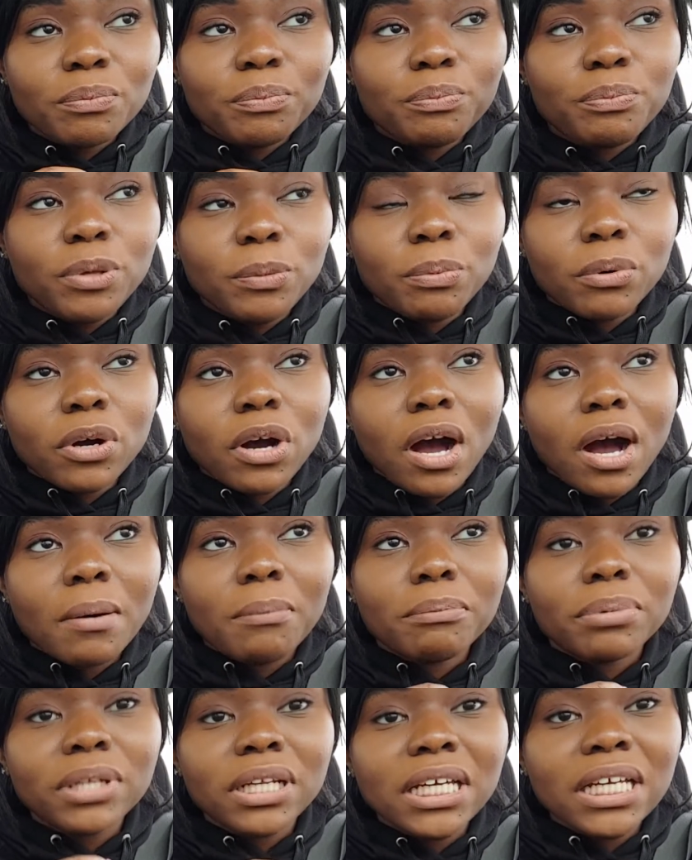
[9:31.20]
people
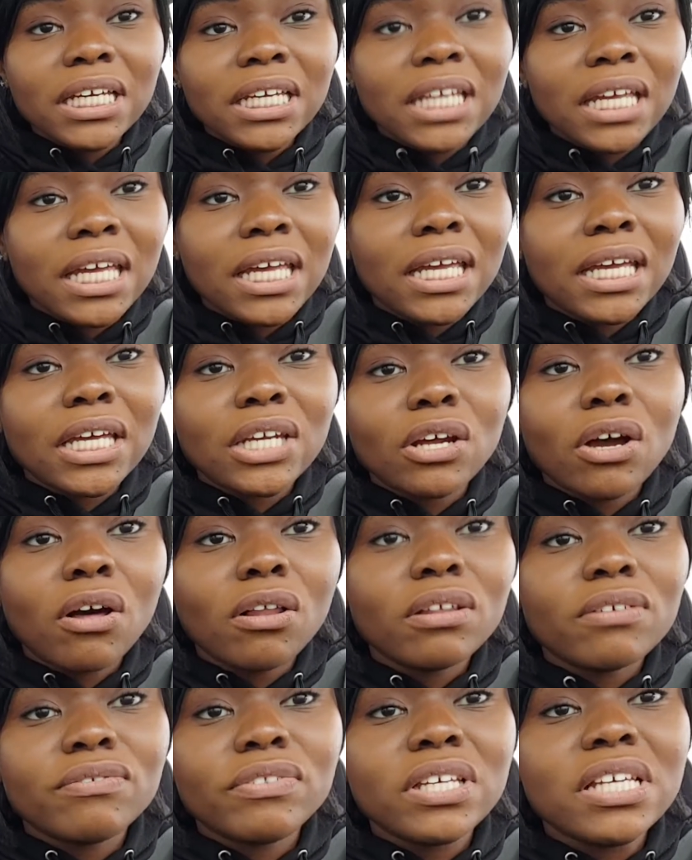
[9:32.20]
got bleeding and
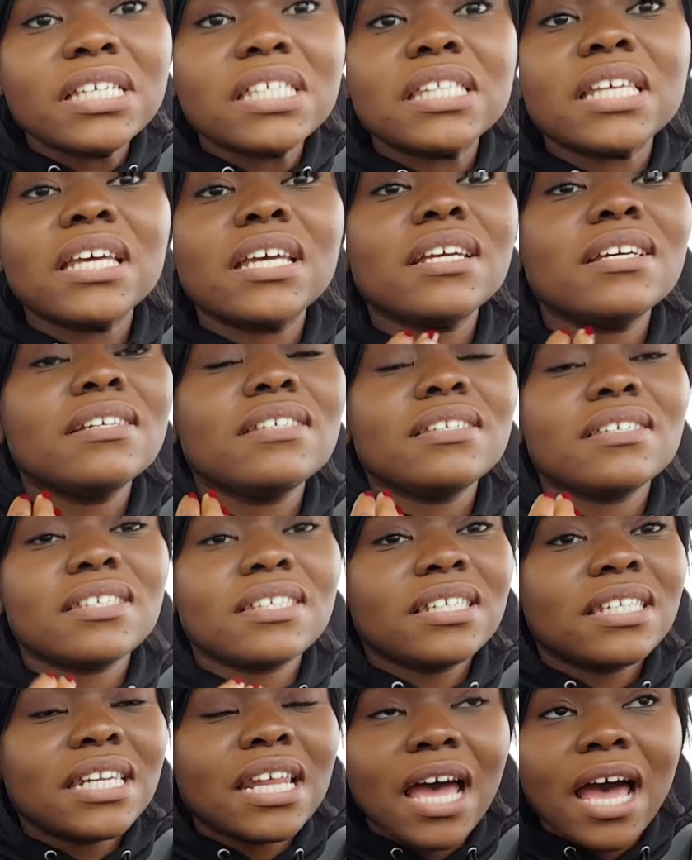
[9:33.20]
all of these things,
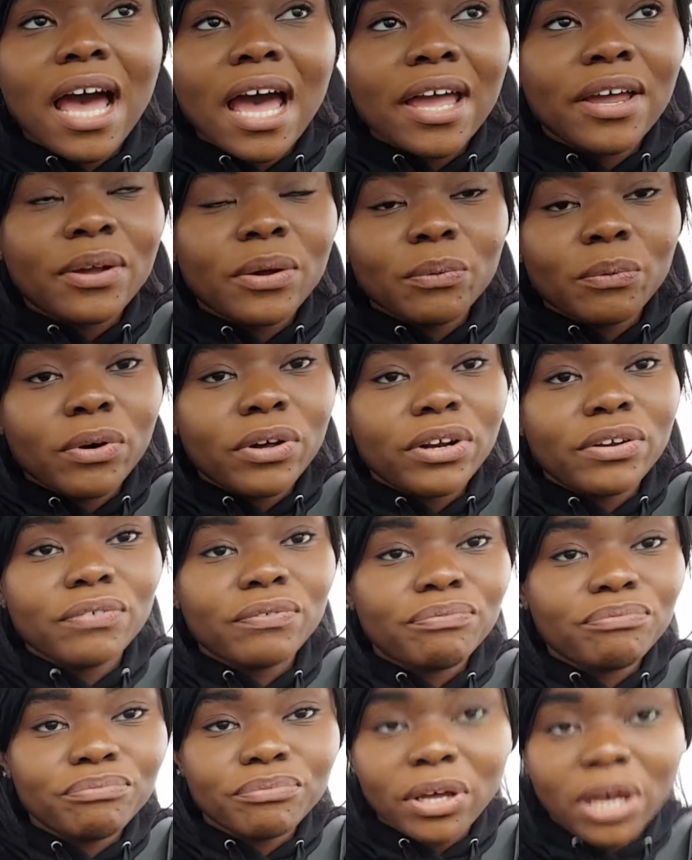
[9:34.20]
and I won't
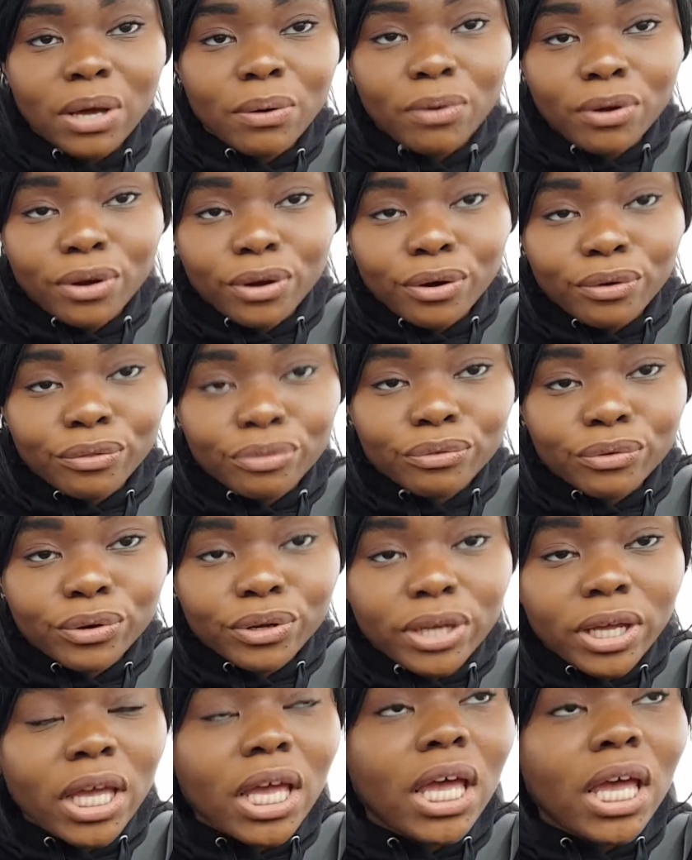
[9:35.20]
go through it.